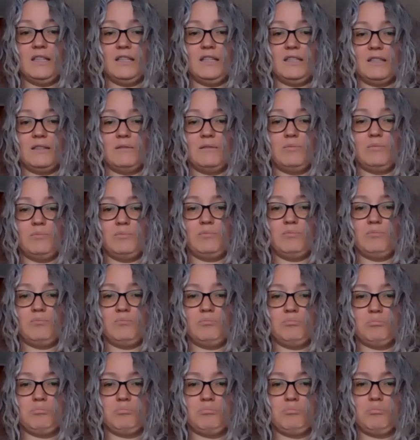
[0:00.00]
It's
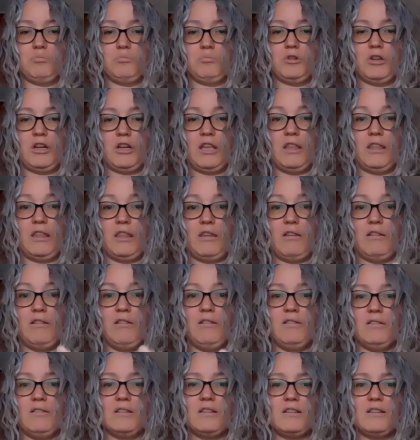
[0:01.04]
pretty thin.